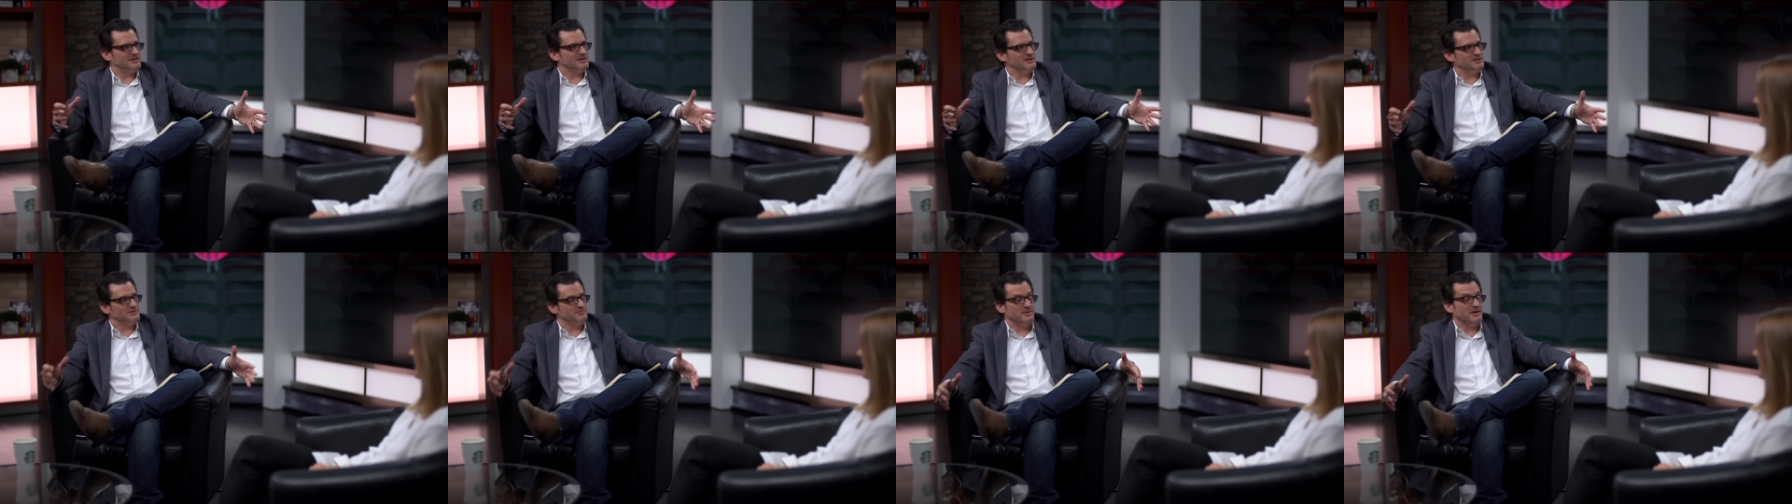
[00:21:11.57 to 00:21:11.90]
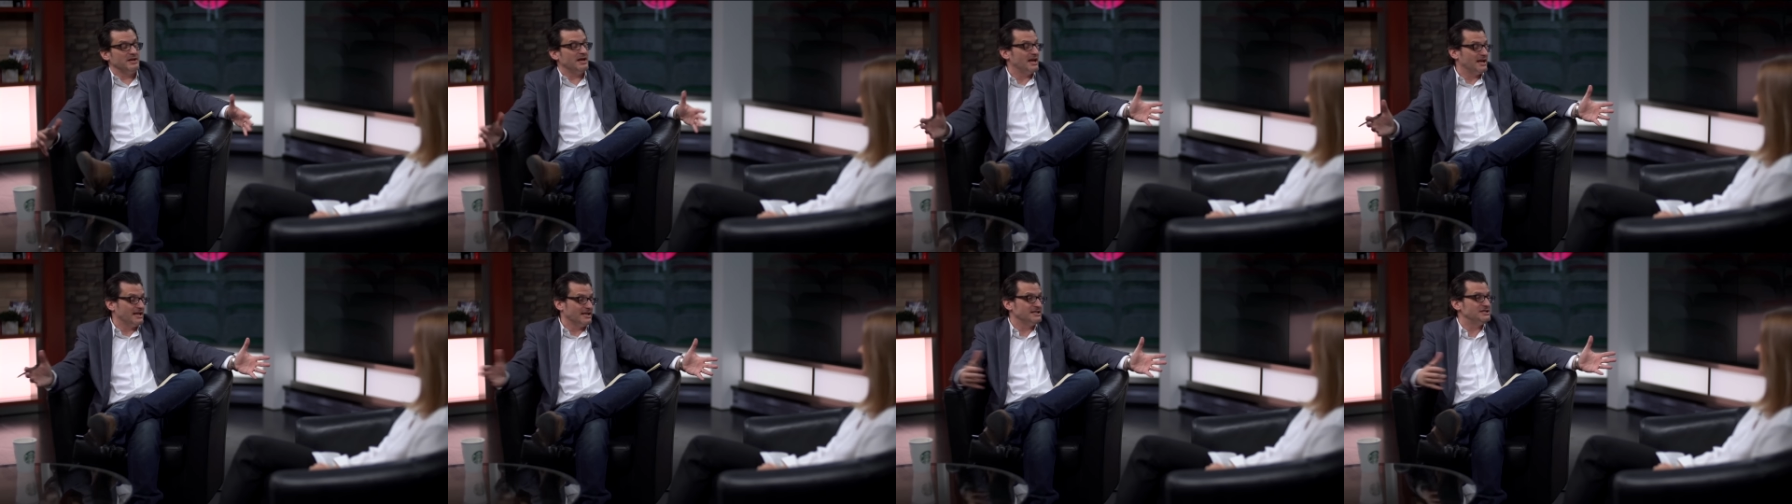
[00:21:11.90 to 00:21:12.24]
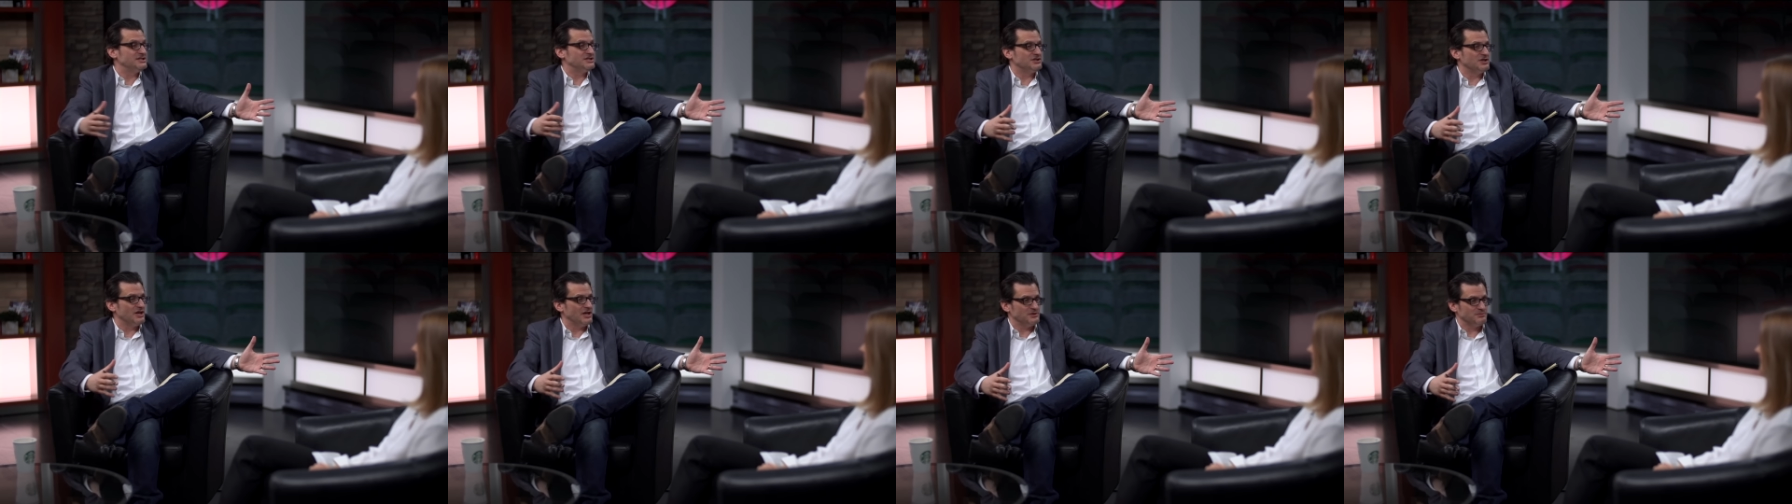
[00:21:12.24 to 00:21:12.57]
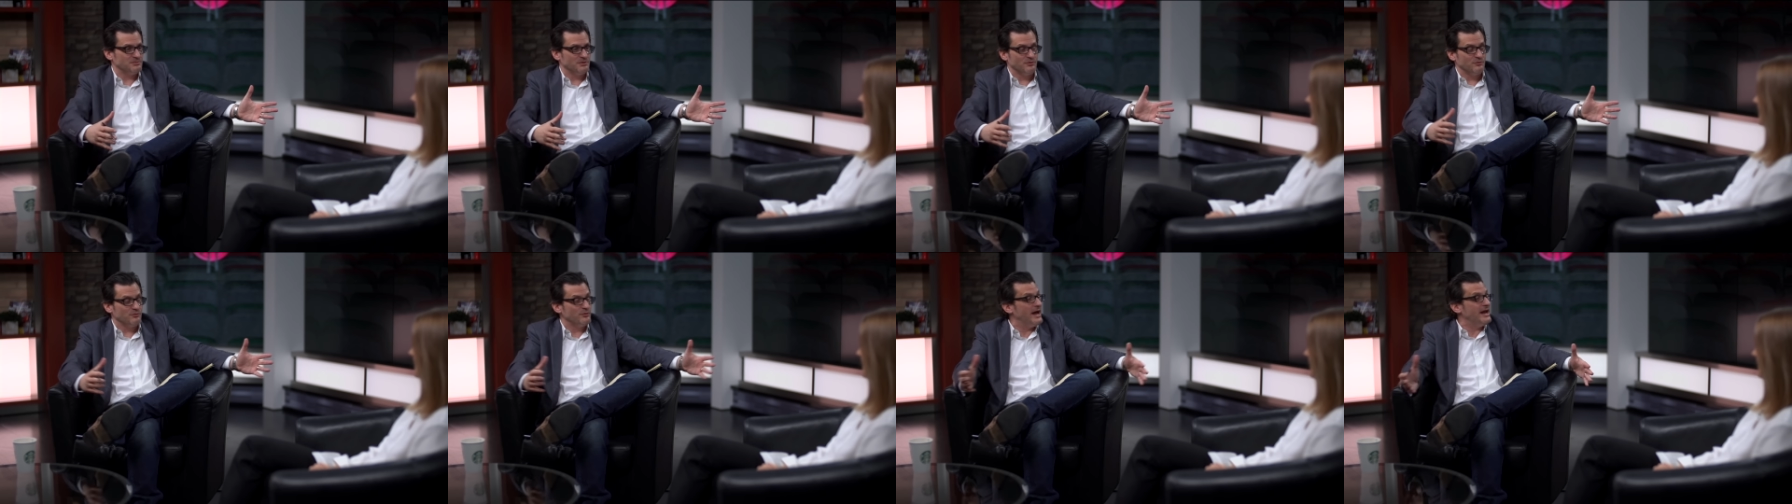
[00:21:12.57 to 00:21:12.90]
has been, at least has
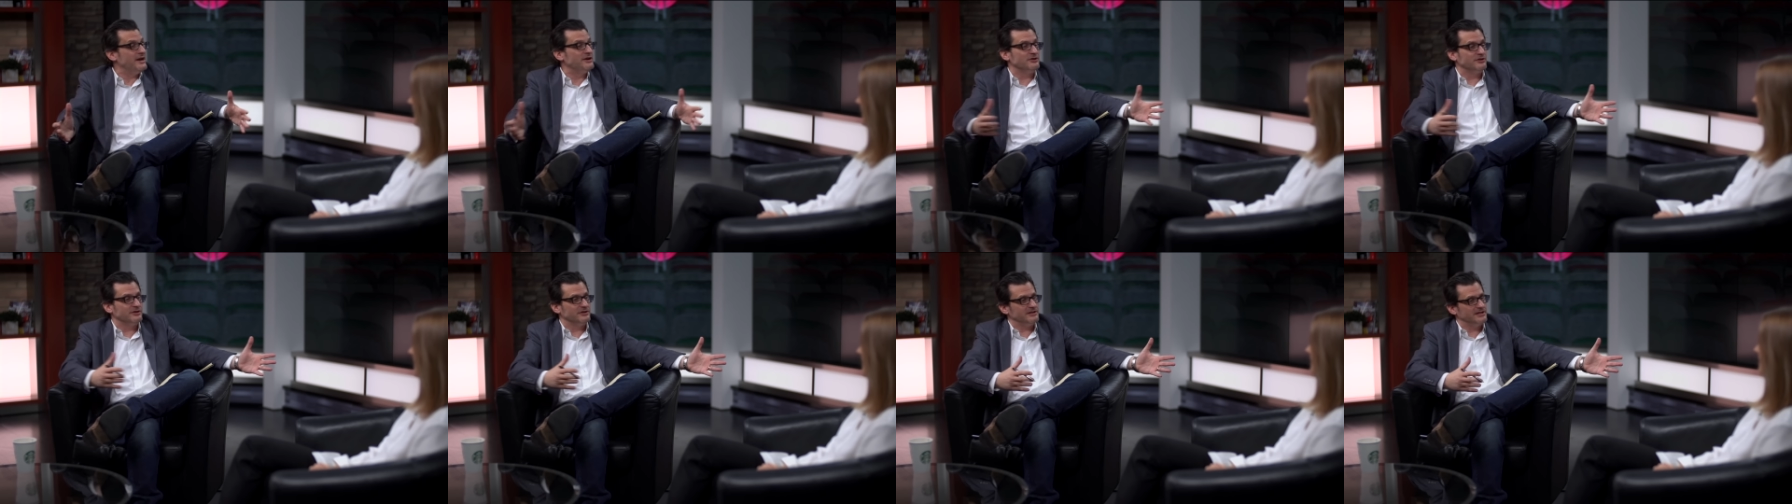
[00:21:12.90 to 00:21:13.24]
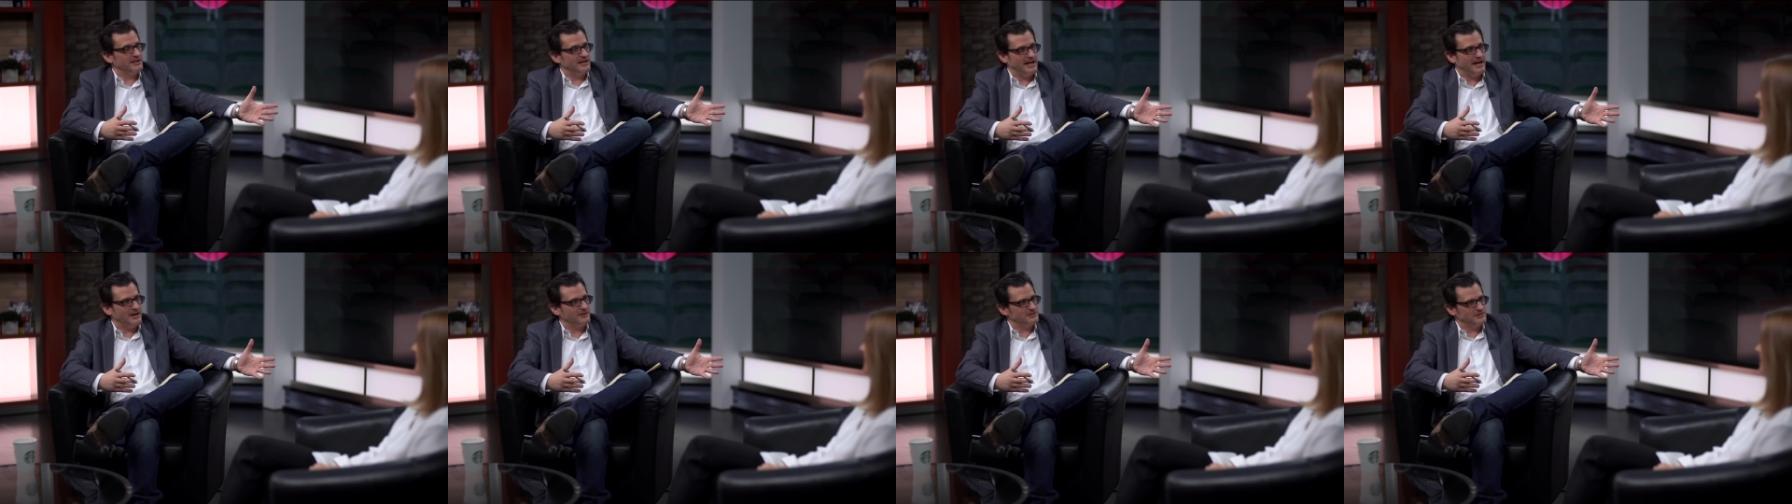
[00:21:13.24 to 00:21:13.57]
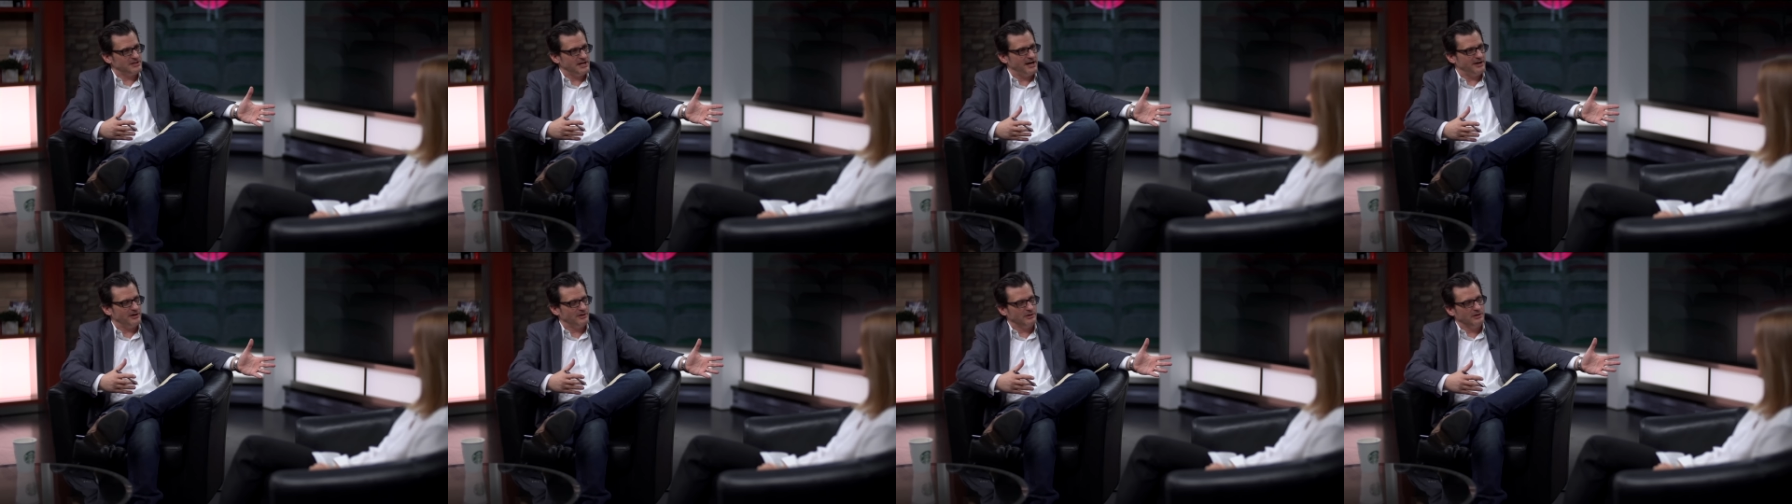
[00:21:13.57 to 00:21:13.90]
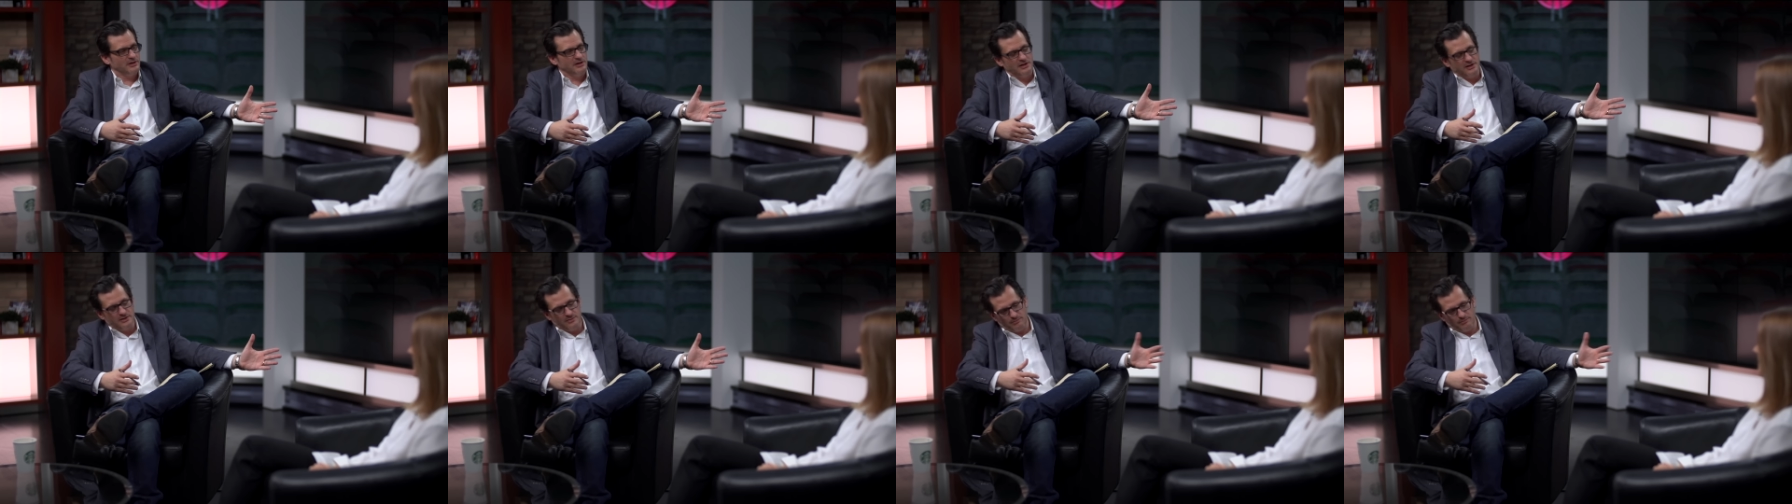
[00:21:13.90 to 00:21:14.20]
been rendered an outsider